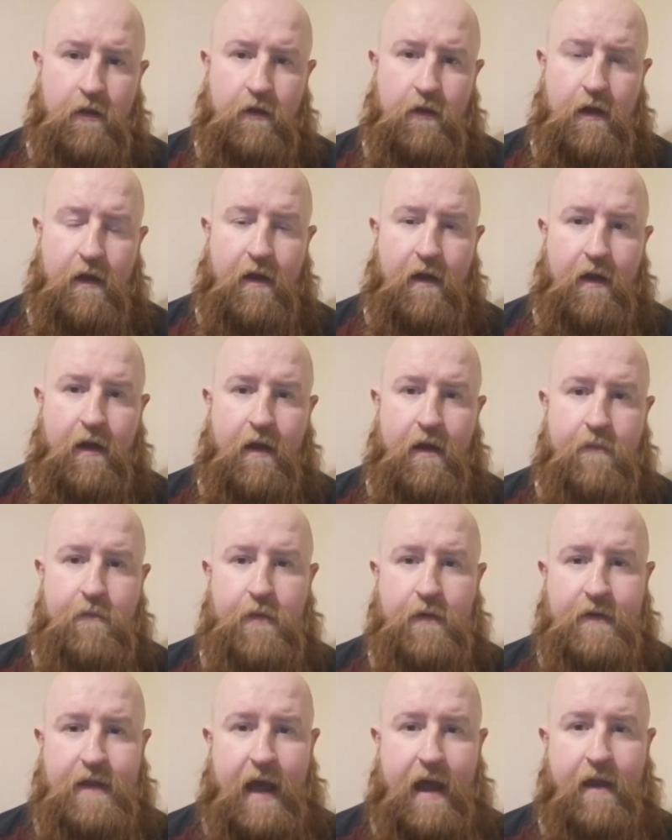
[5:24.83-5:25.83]
Um,
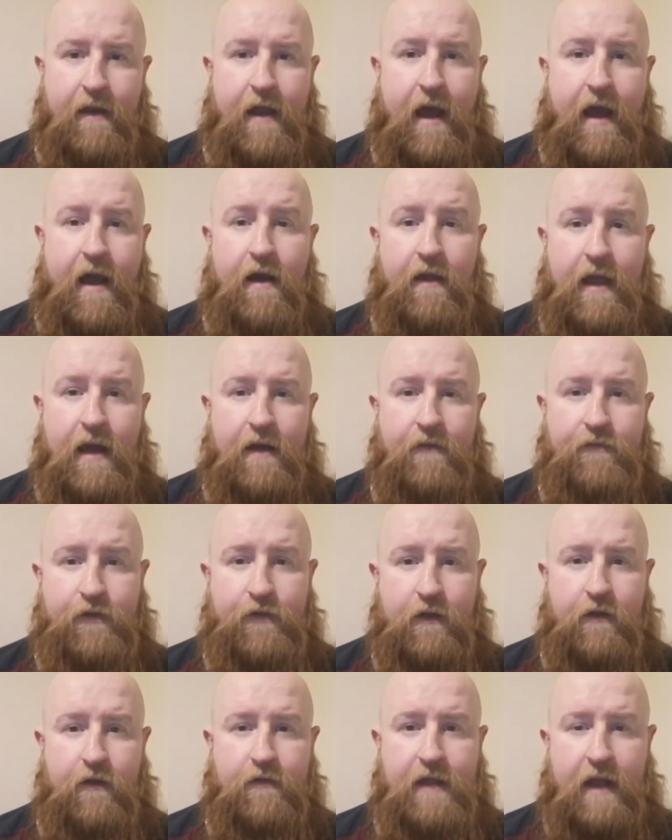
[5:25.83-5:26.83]
Dan, I'll have
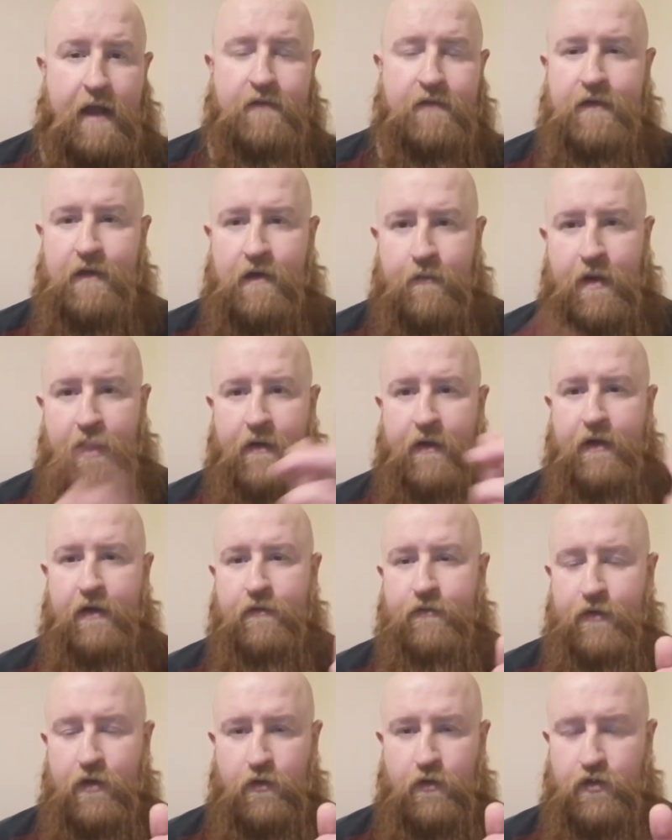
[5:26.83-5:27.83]
to. Dan's in America
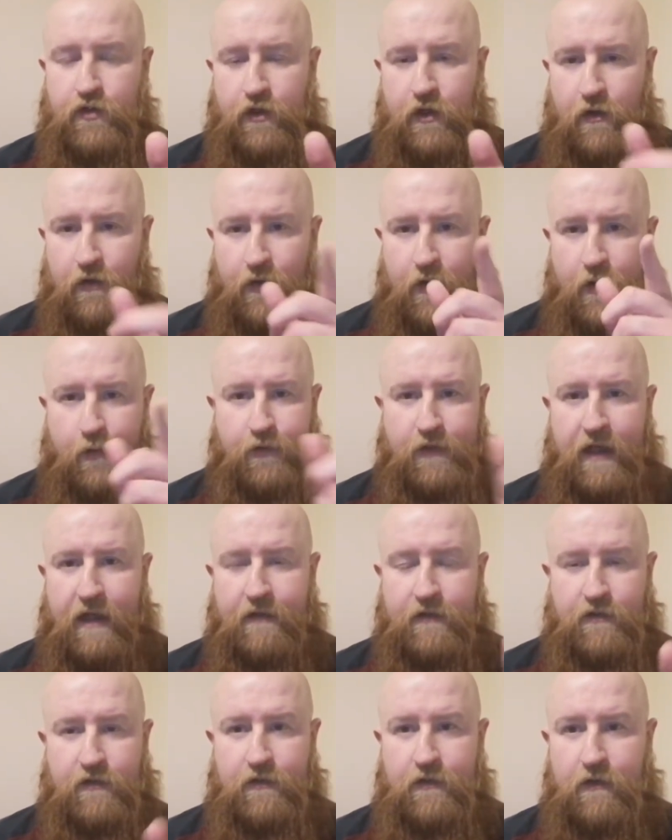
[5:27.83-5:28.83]
for those that don't know.
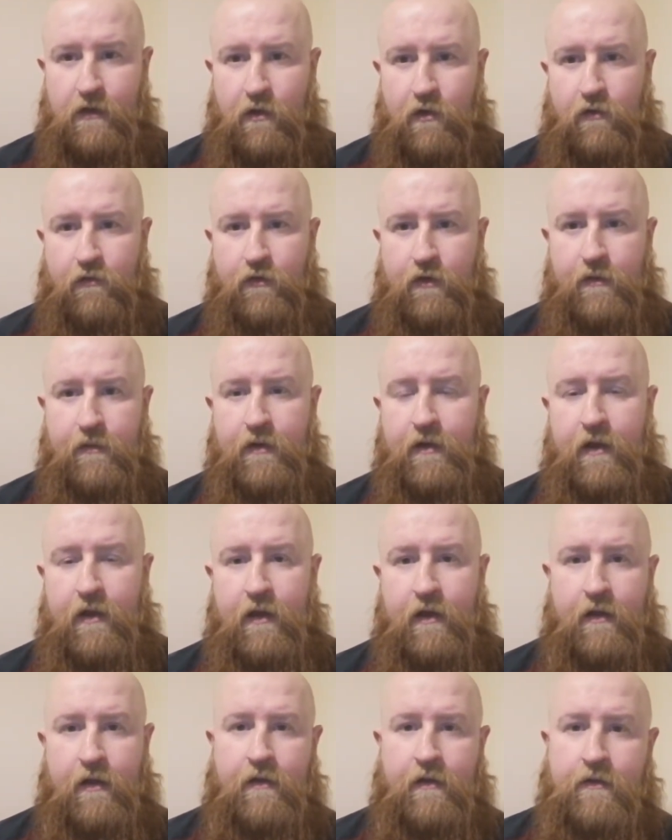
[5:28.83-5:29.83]
Dan's over in
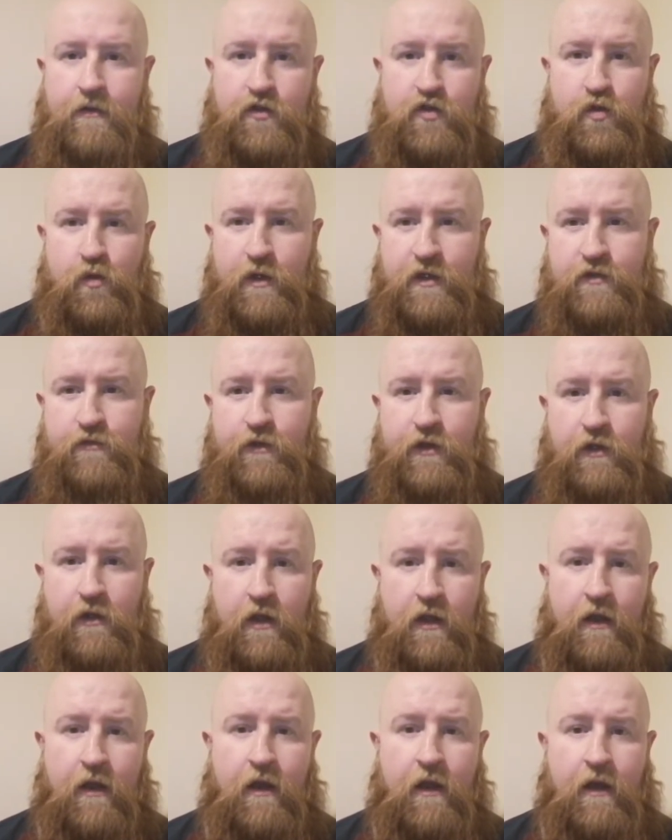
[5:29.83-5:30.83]
uh, Swissville,
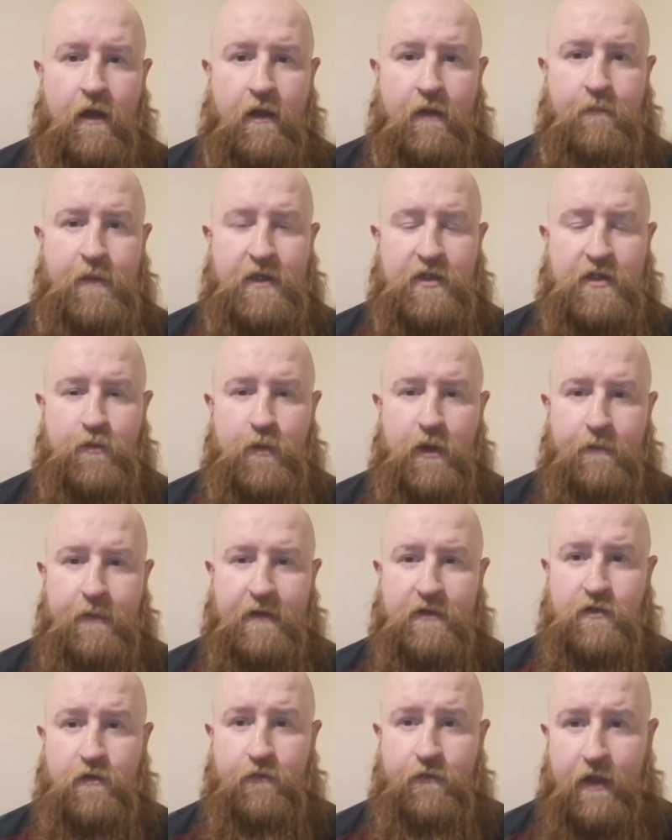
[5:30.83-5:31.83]
uh, in Pittsburgh,
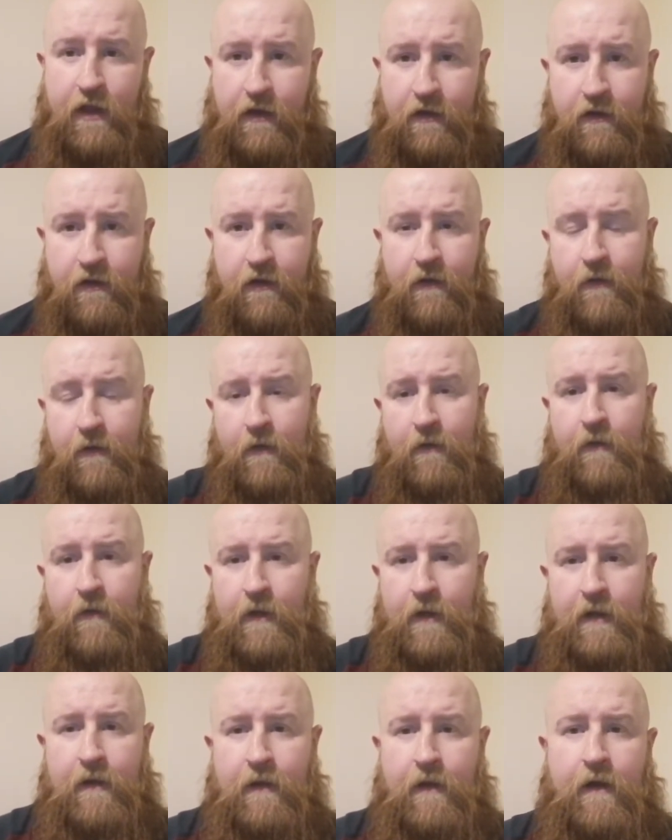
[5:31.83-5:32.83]
Pennsylvania.
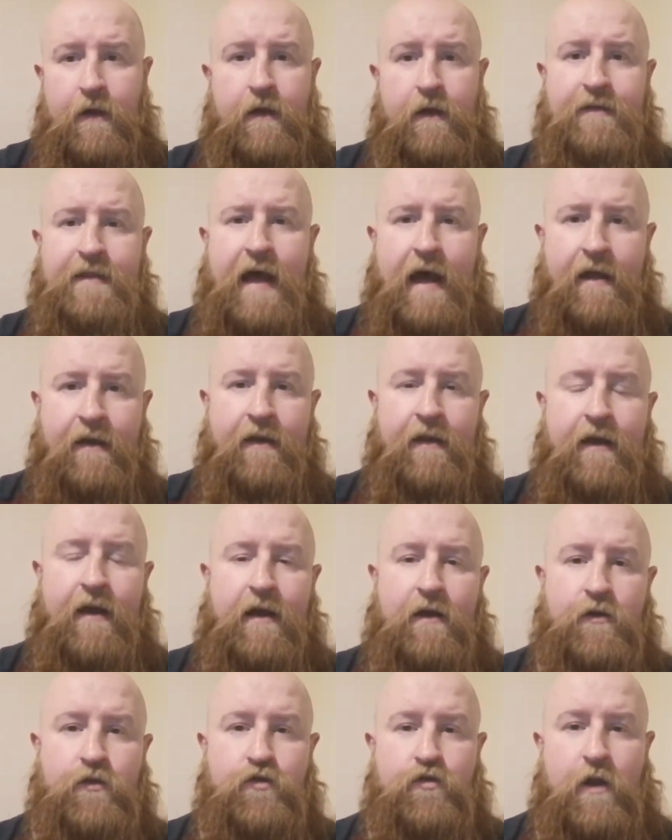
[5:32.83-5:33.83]
Uh, Dan,
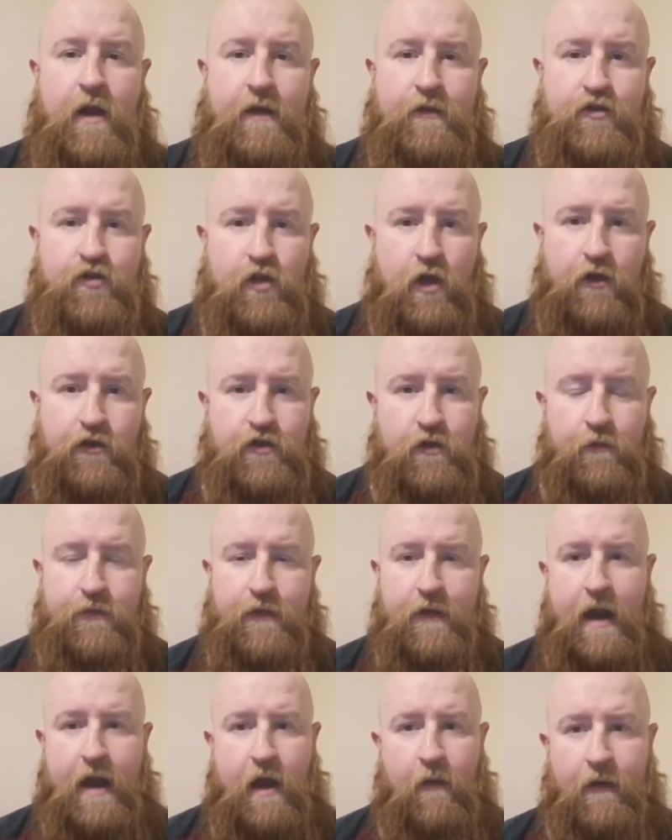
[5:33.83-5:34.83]
I'll try and sort
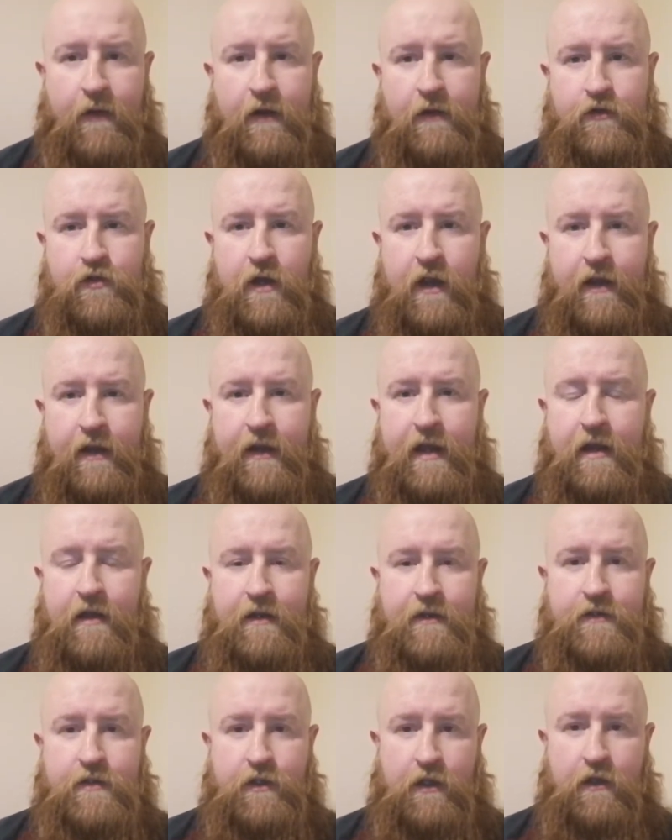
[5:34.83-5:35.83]
something out, and I'll try and get
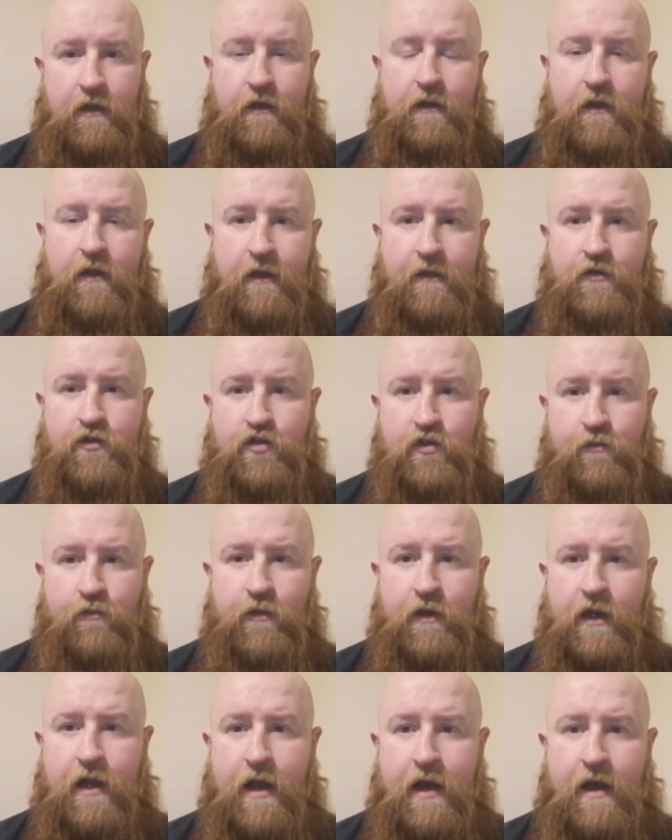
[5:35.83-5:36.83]
it to you in some
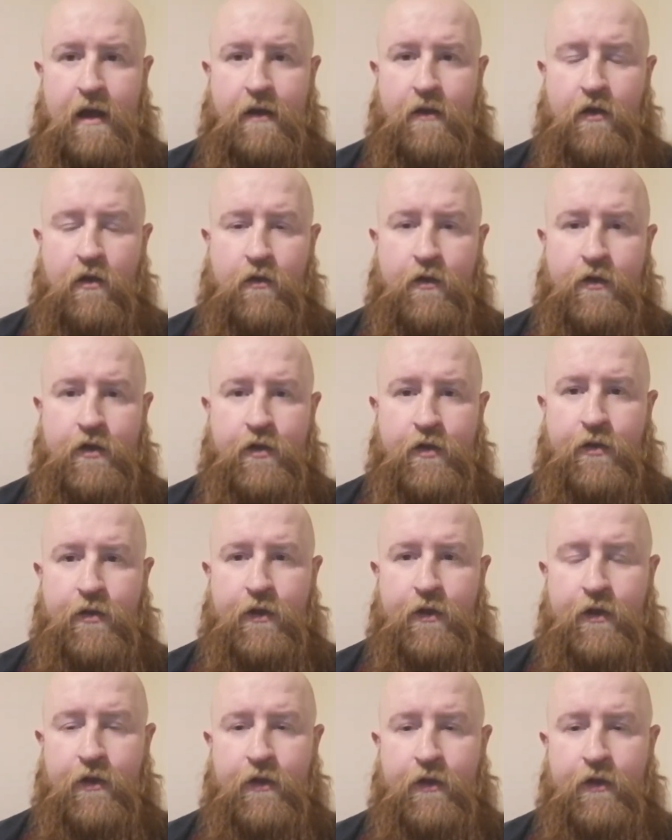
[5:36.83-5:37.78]
regard or another.